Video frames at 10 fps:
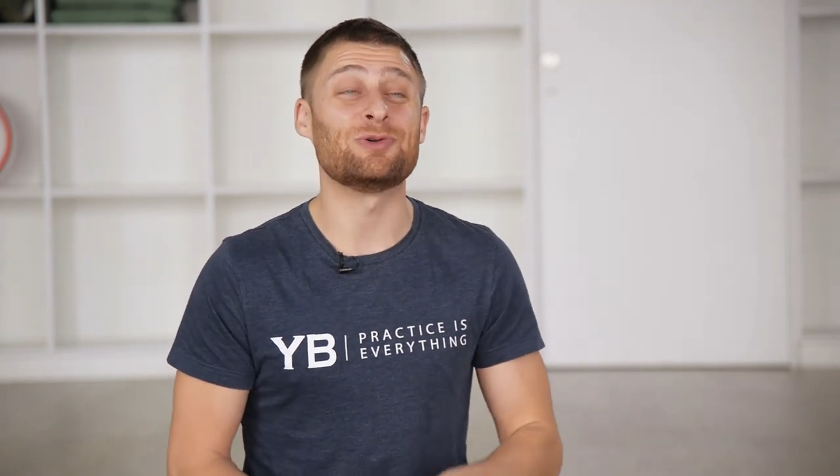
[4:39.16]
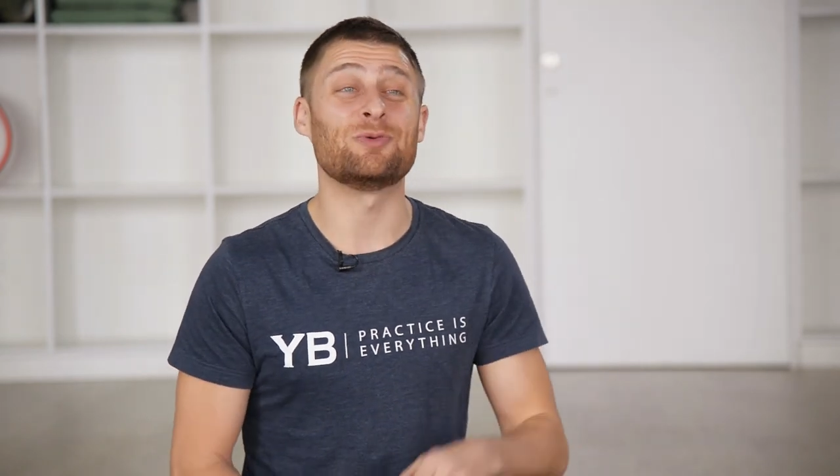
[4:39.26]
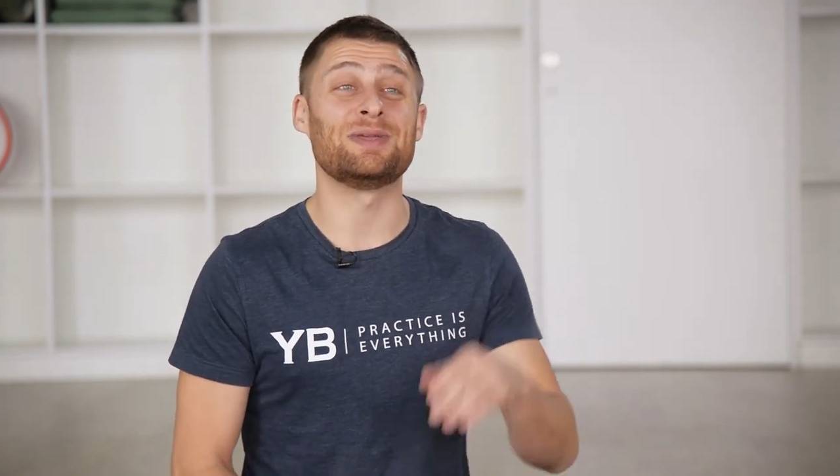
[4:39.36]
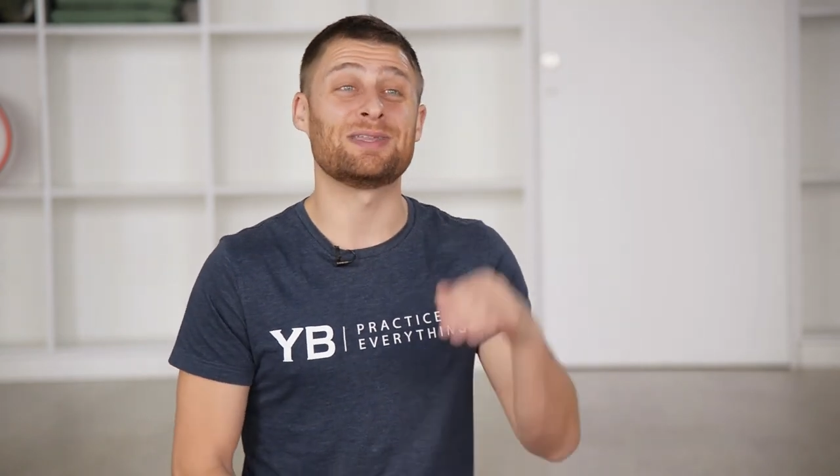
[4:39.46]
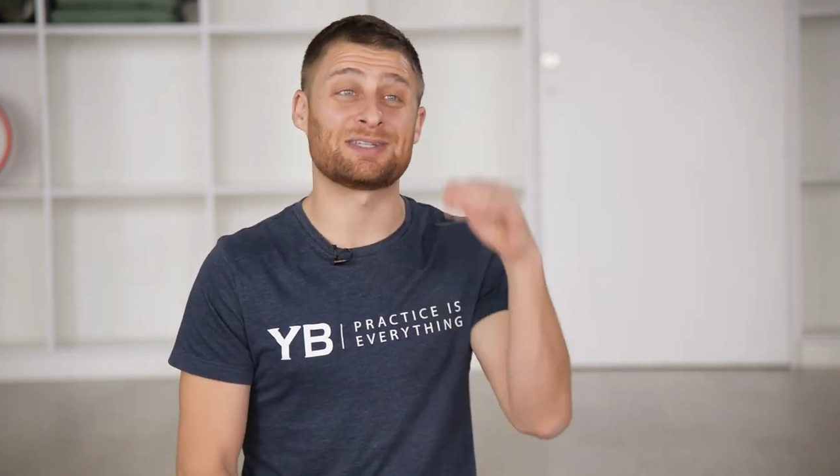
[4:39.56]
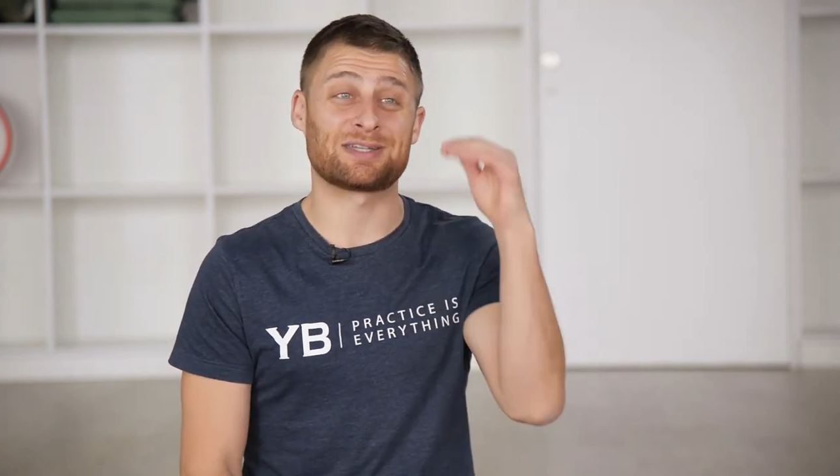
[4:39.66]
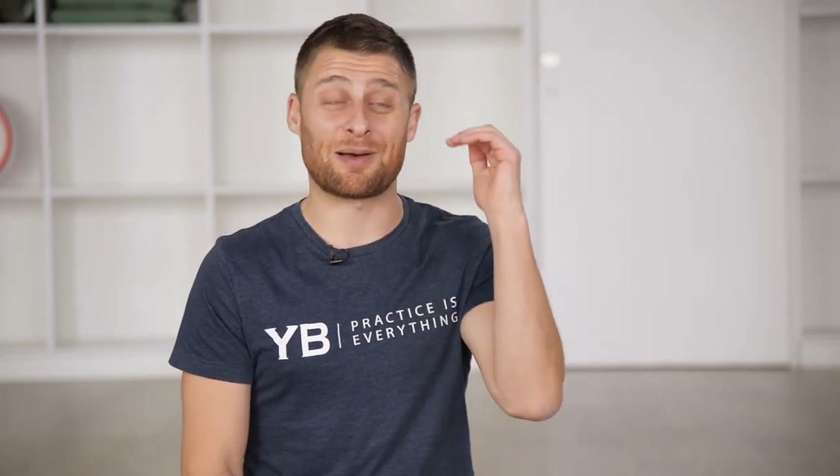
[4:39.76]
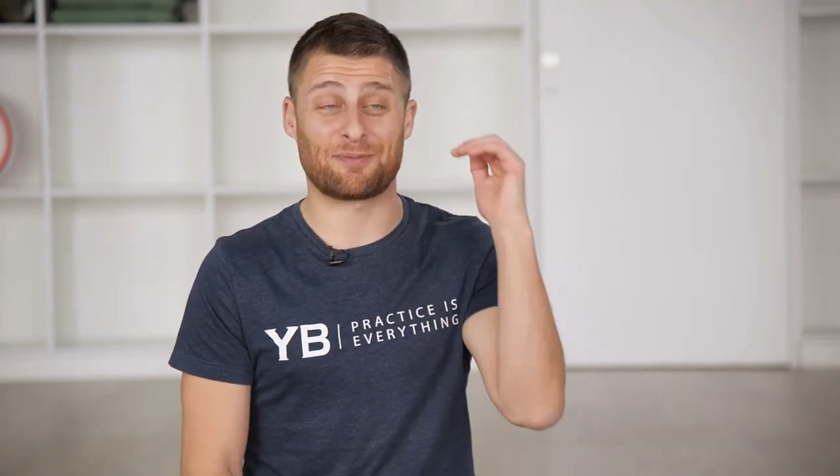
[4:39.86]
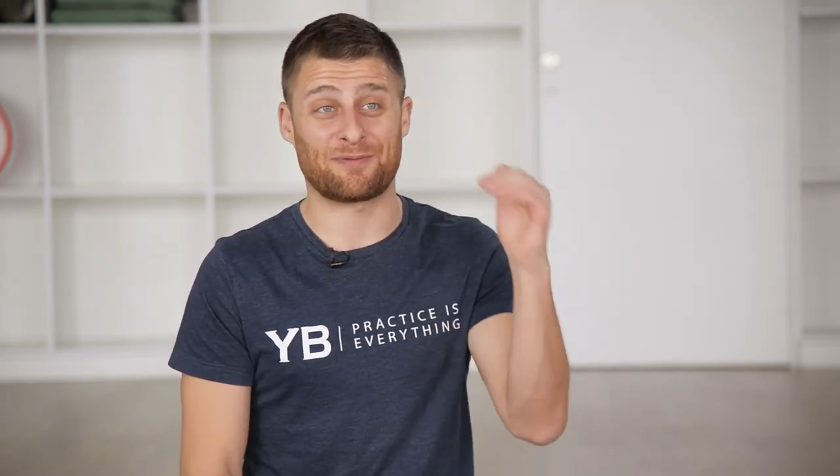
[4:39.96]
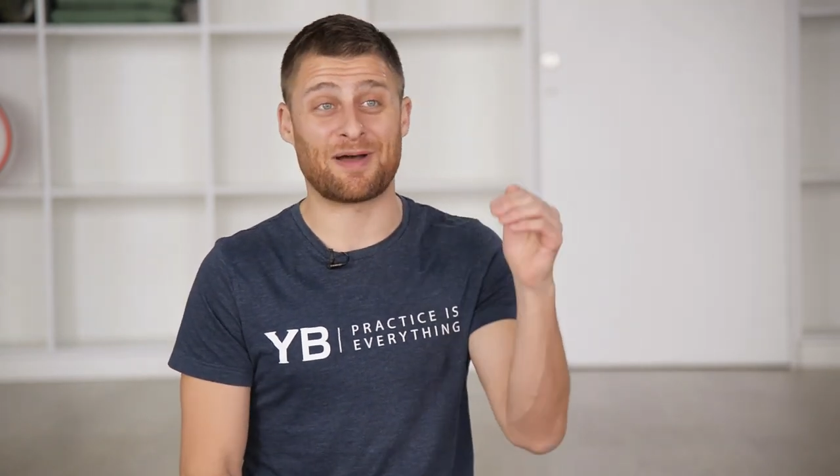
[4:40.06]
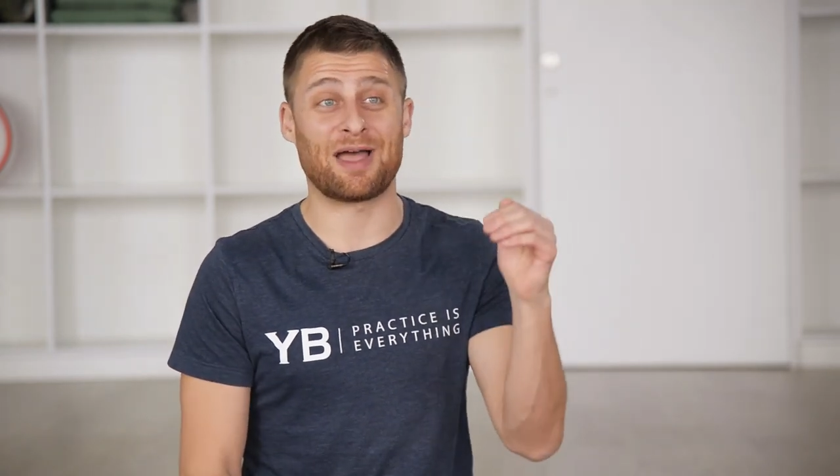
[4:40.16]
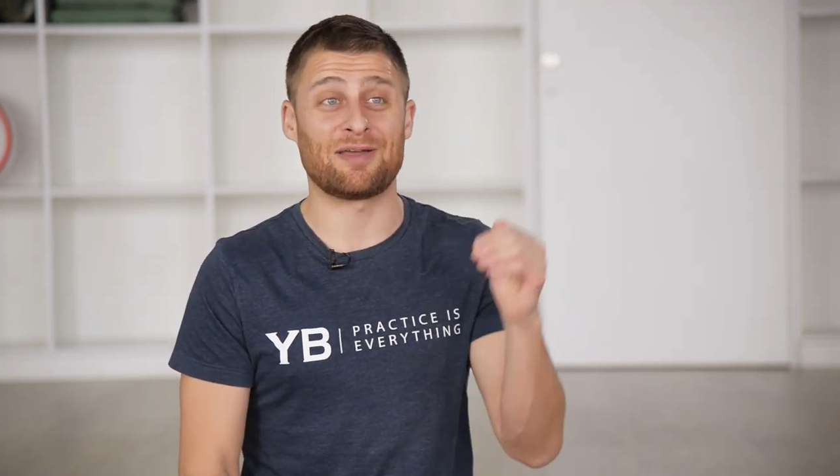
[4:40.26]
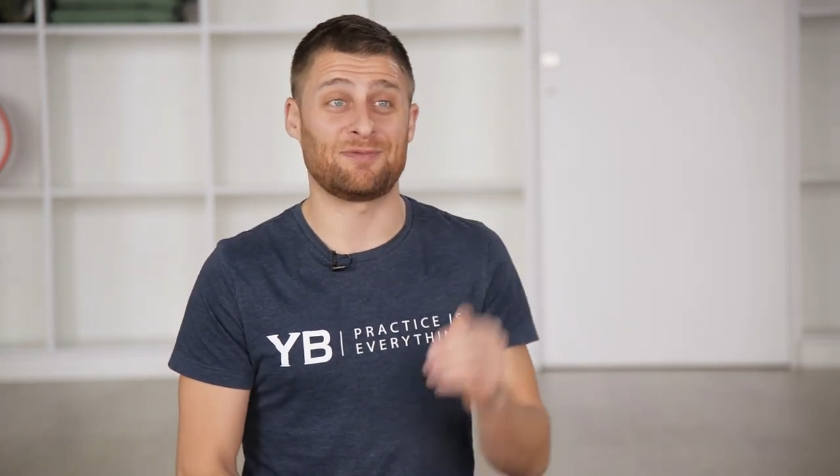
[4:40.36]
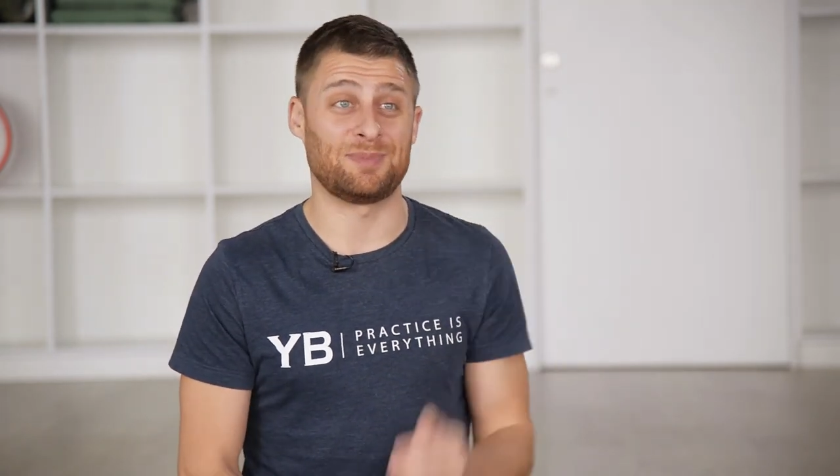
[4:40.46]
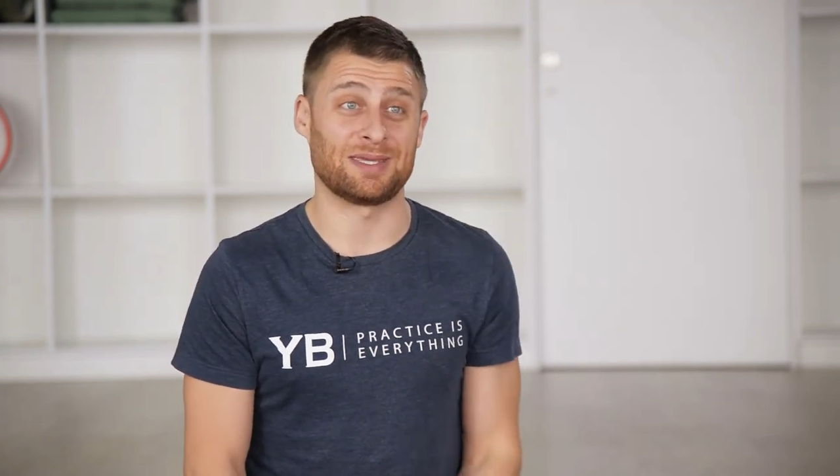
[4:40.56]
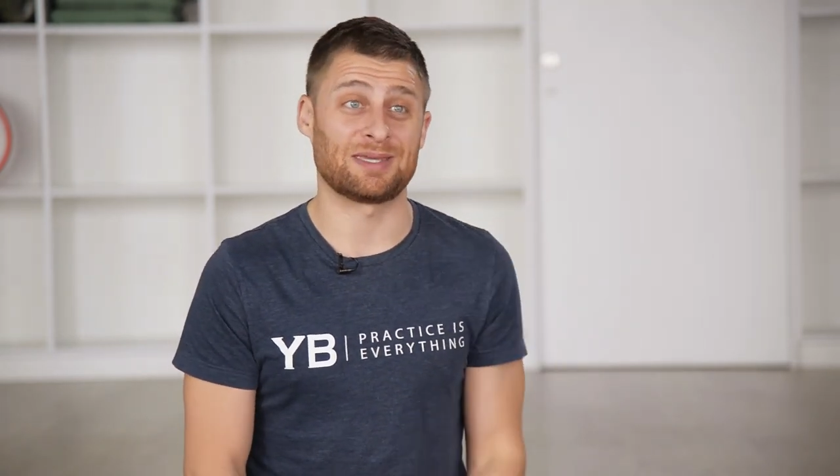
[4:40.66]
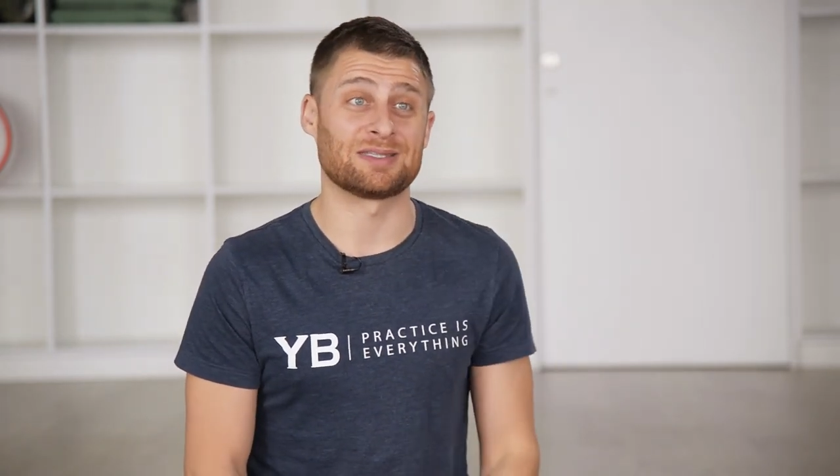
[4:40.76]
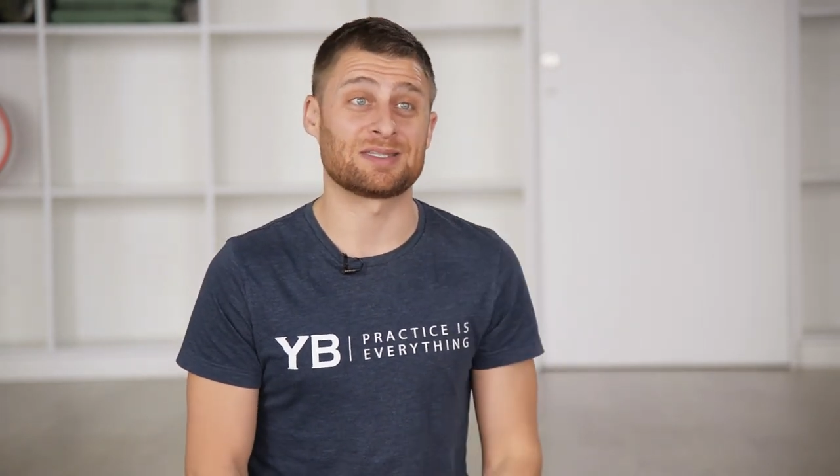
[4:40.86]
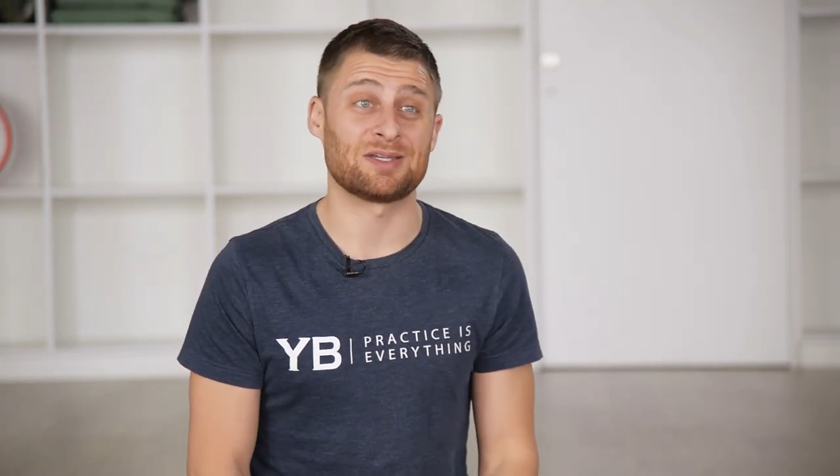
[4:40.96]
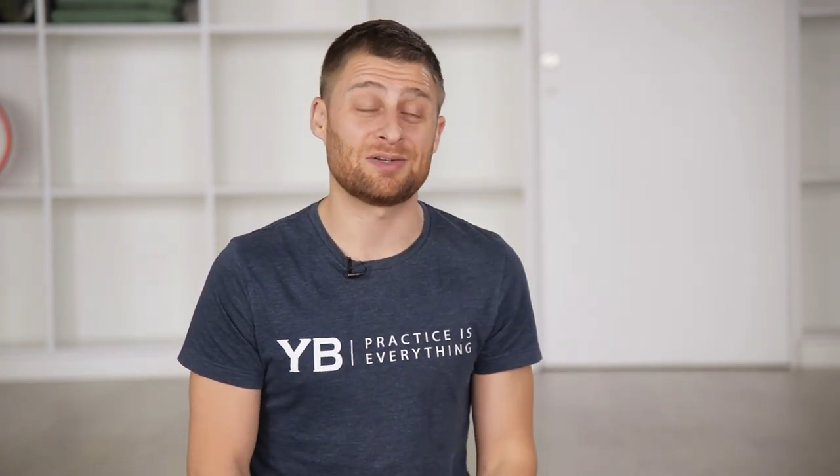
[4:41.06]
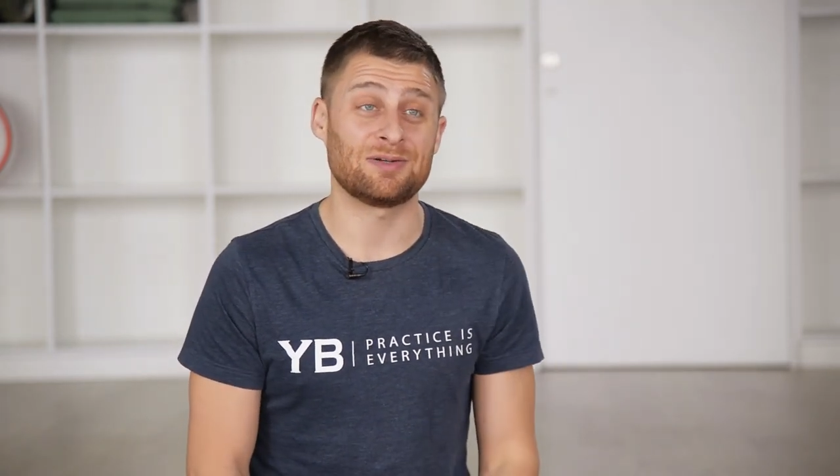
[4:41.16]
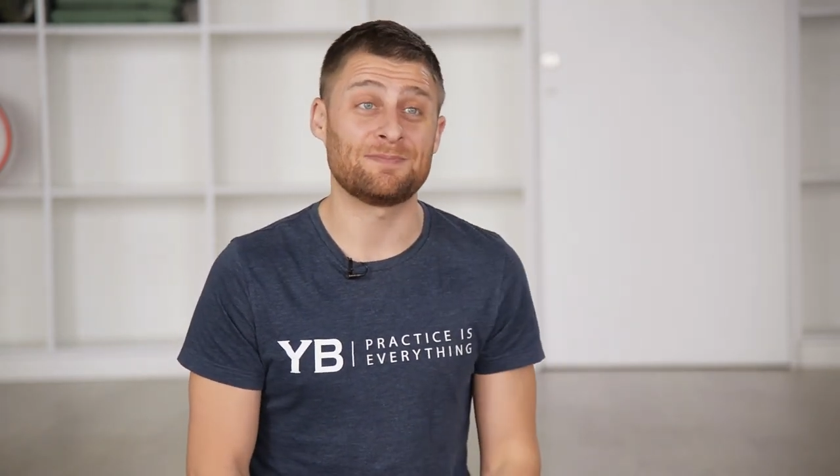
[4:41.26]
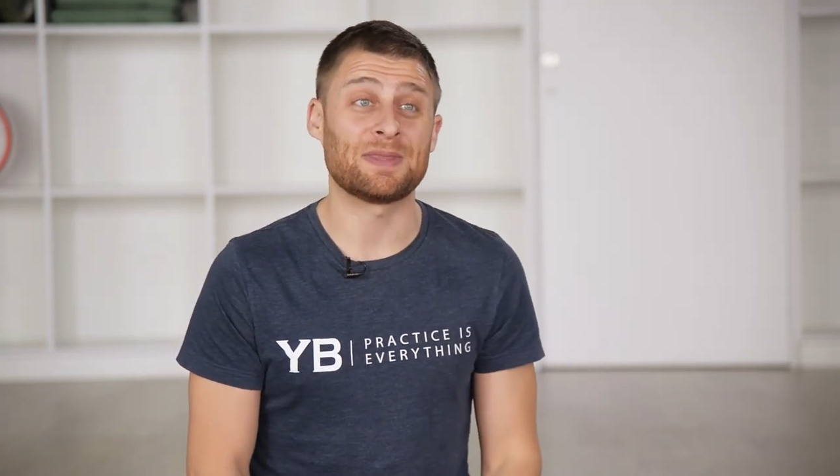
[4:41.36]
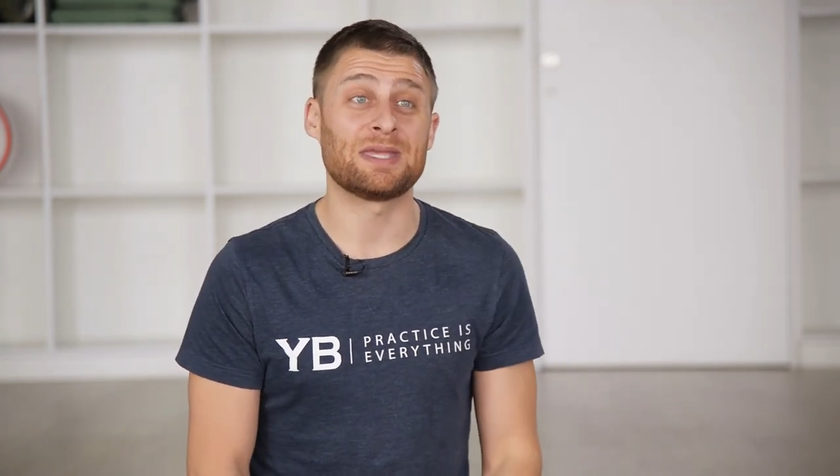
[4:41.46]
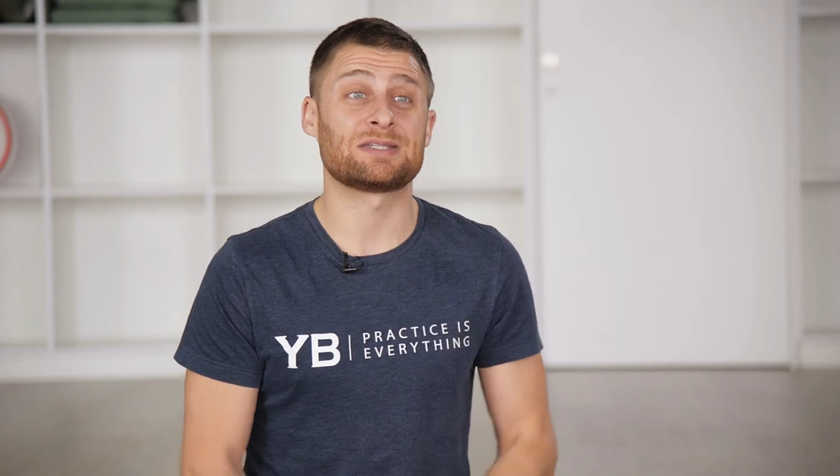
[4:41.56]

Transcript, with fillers: you will be in the top five being considered